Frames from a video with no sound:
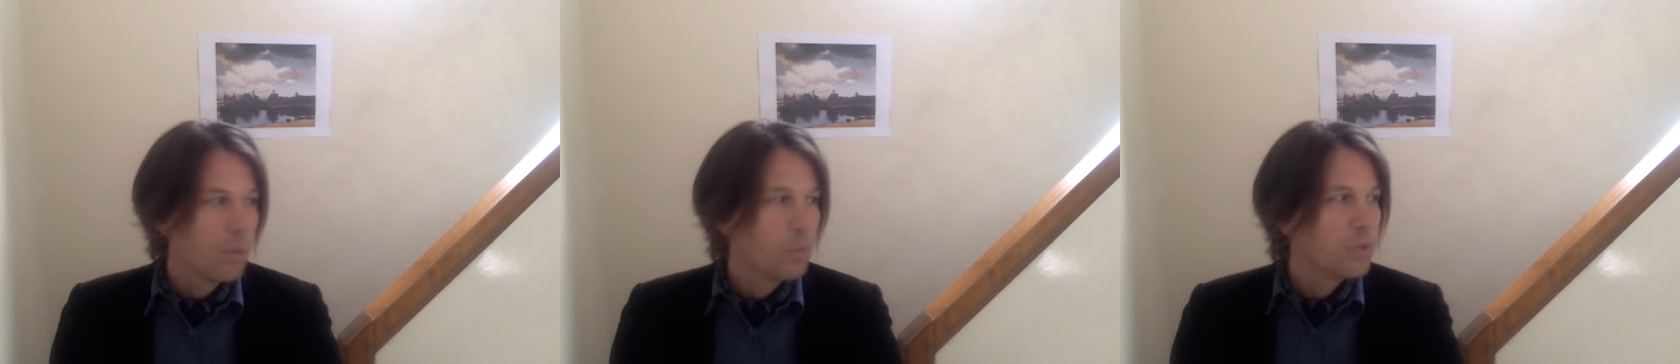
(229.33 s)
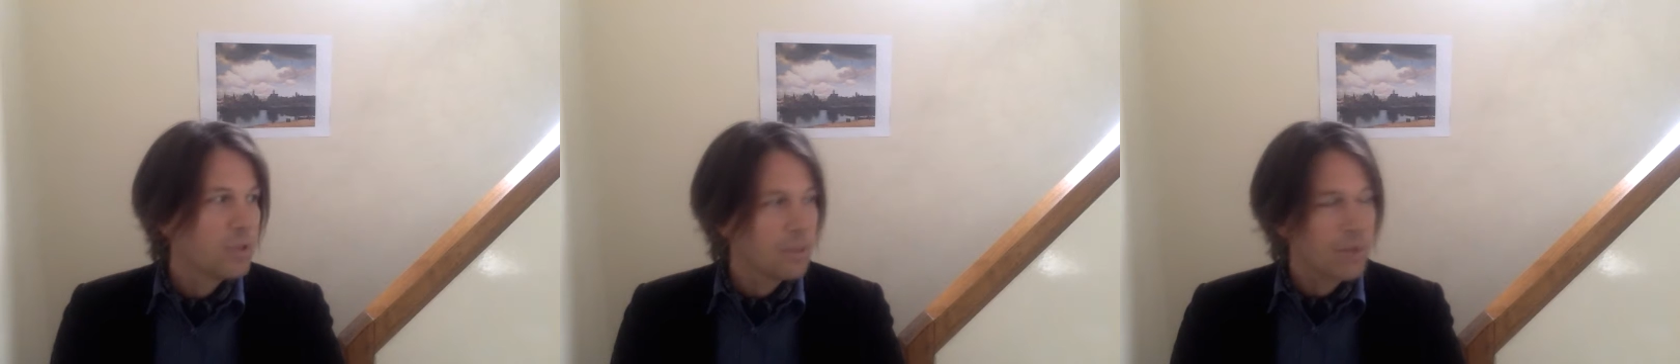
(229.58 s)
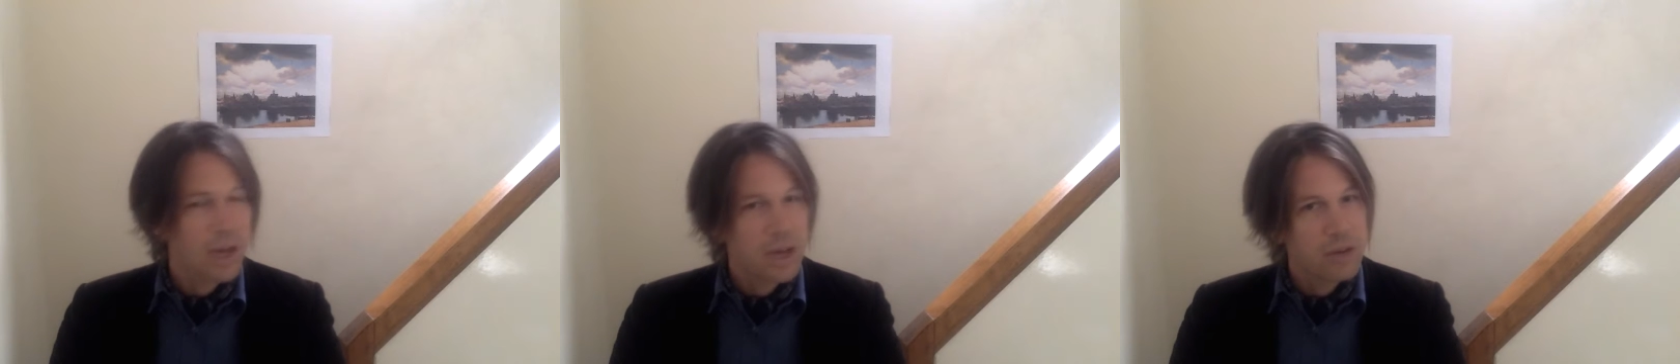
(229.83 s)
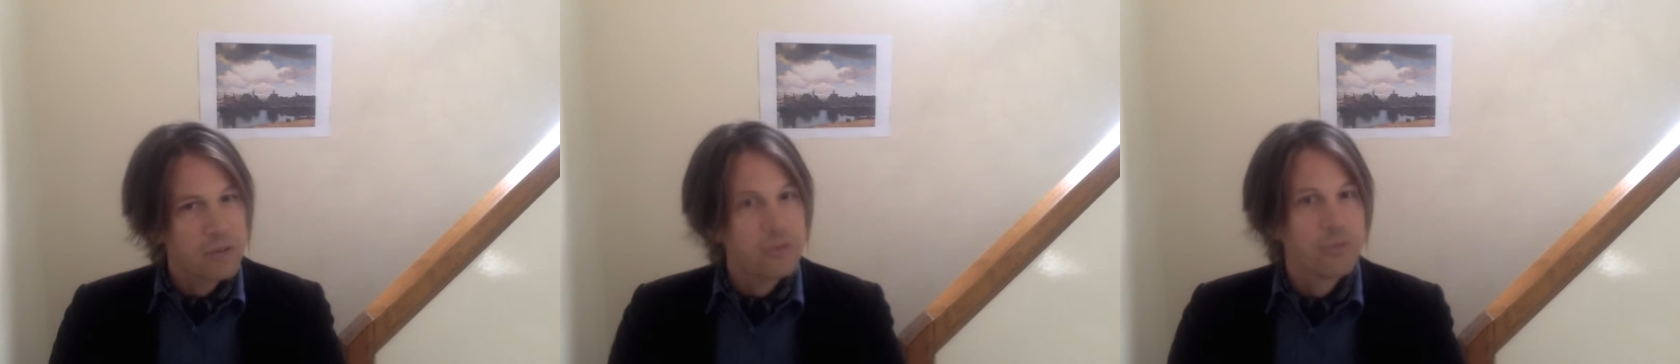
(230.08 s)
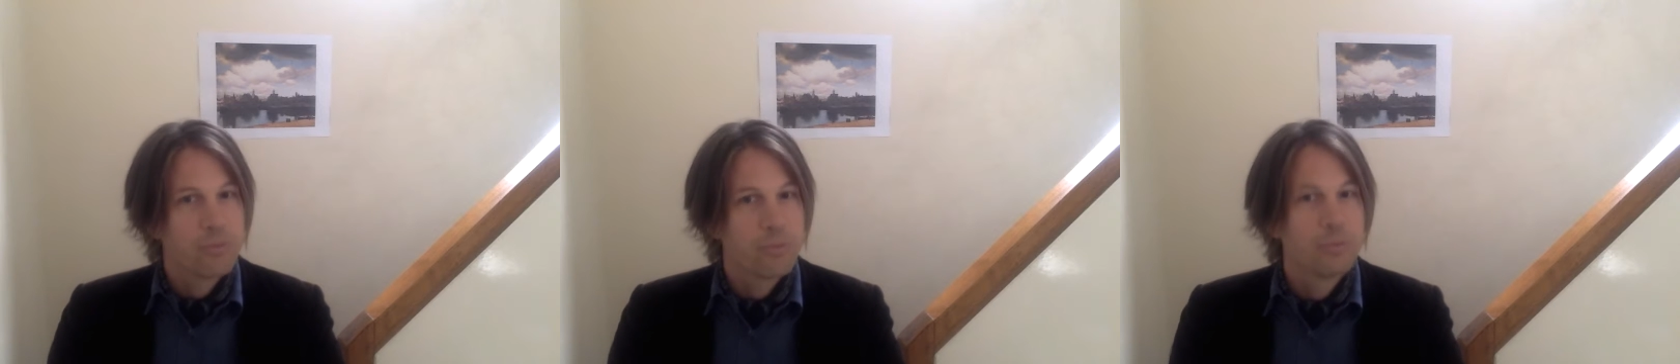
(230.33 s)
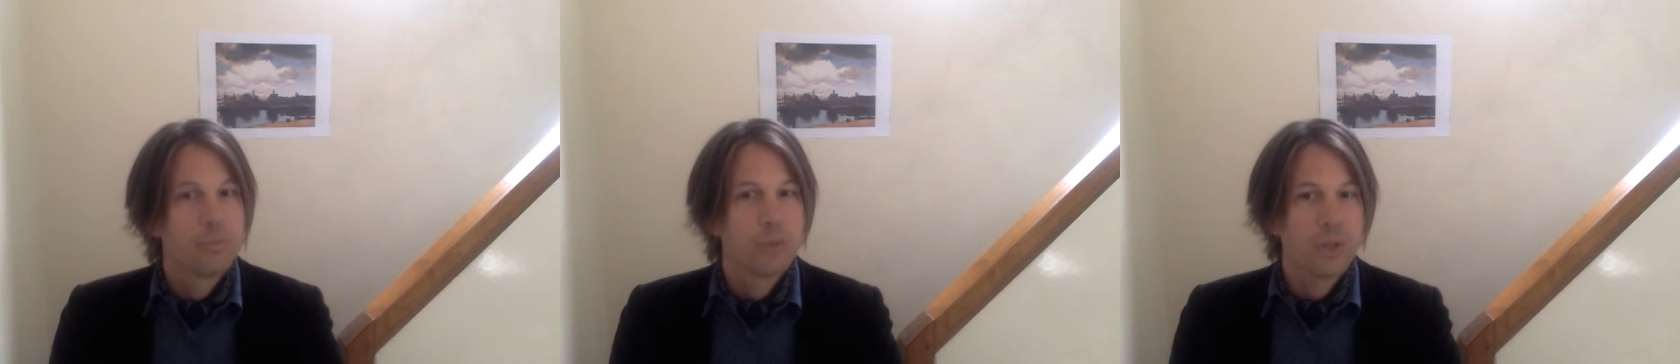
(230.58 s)
some kind of
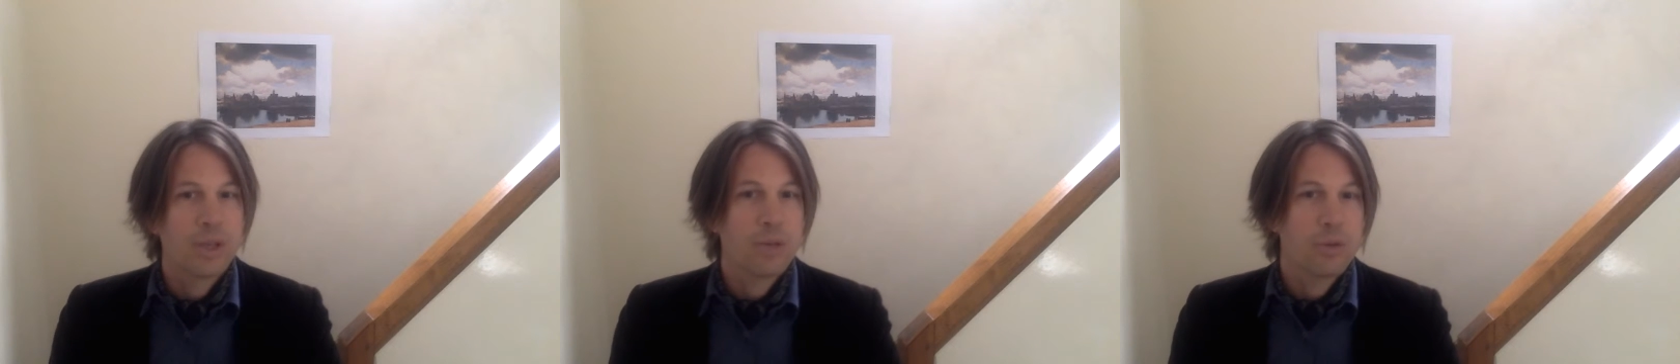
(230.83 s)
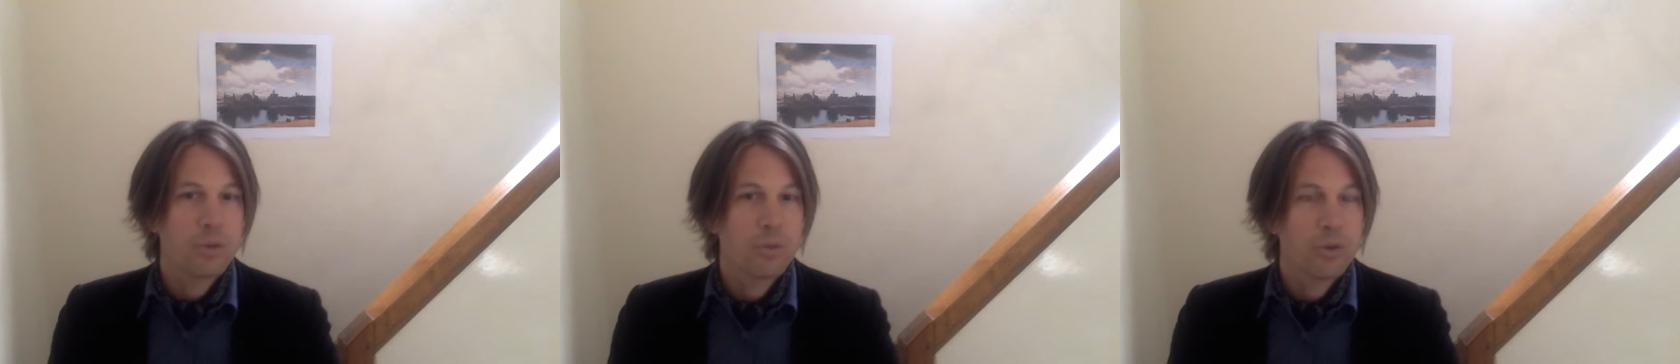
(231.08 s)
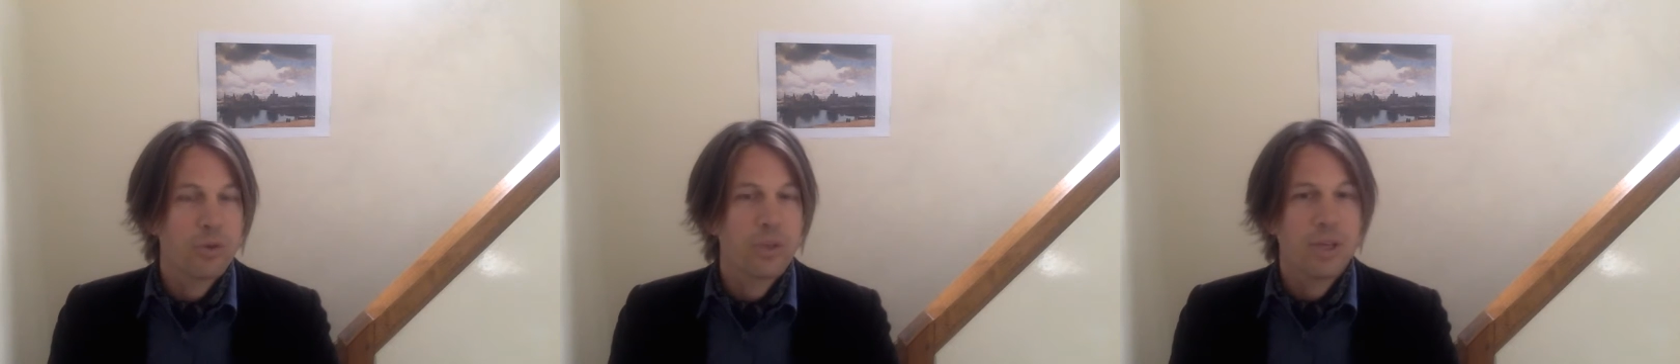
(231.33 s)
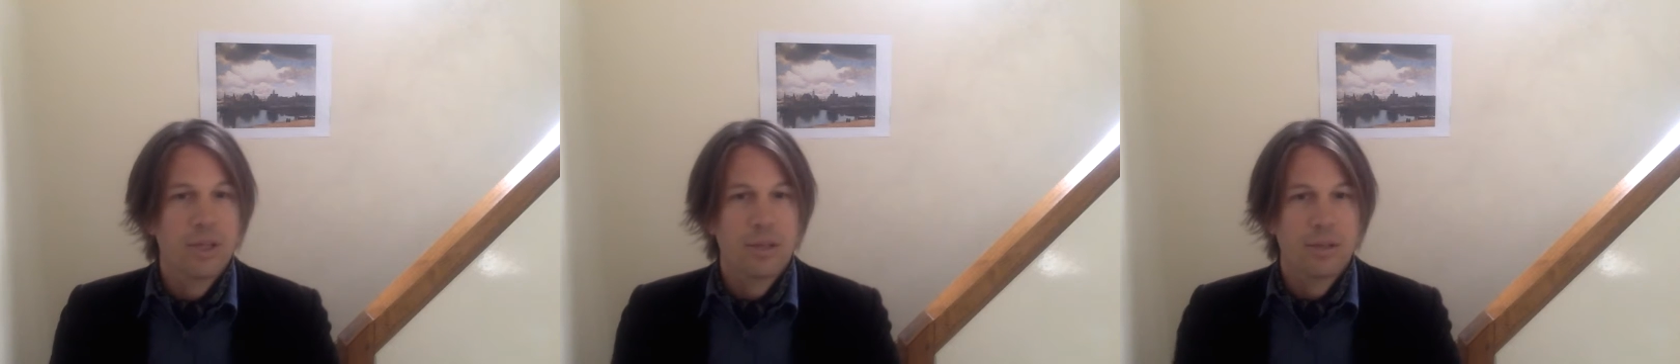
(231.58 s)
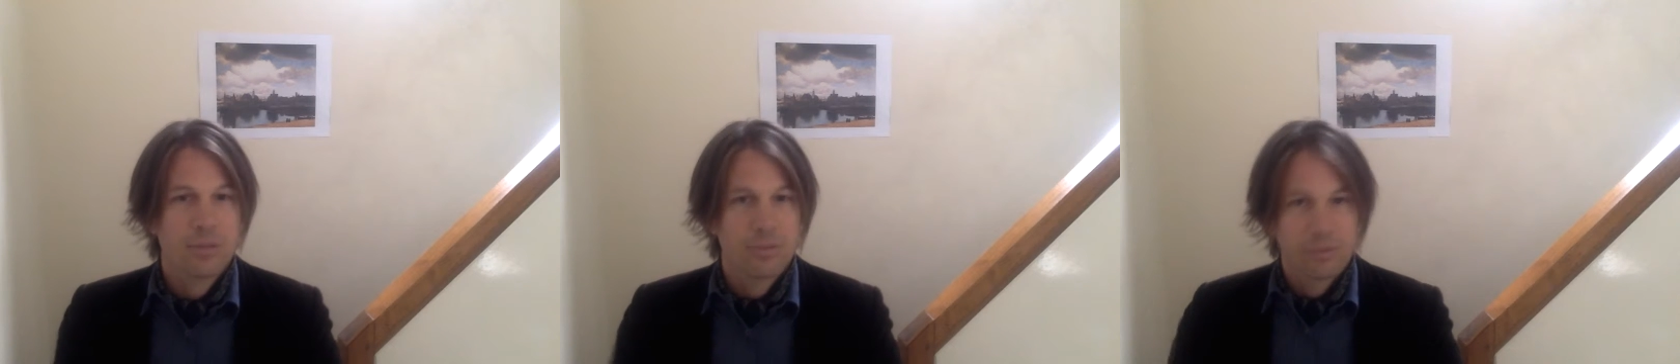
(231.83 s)
perceptual process.